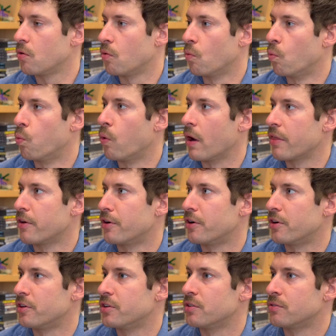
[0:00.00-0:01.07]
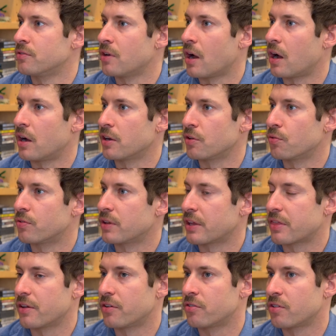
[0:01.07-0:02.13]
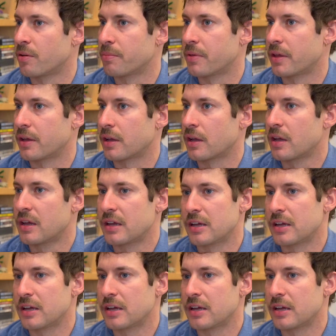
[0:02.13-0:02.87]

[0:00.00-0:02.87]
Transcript: whether or not you think there's something